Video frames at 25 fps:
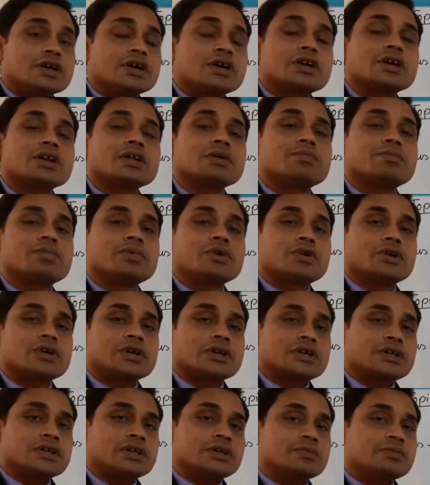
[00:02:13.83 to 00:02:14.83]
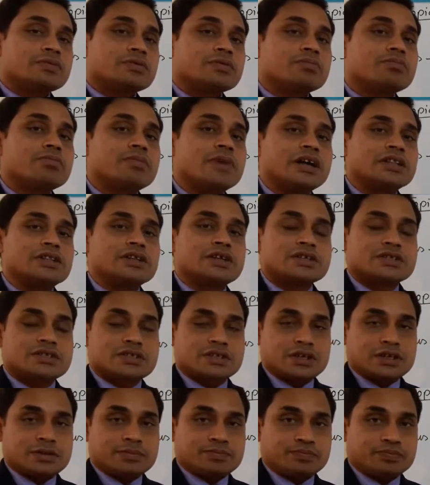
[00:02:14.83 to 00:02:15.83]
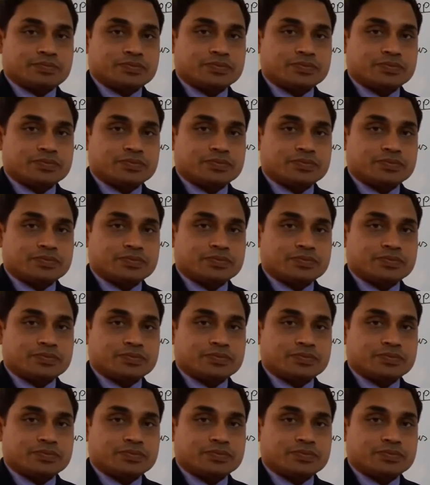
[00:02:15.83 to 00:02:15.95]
reproductive mother cell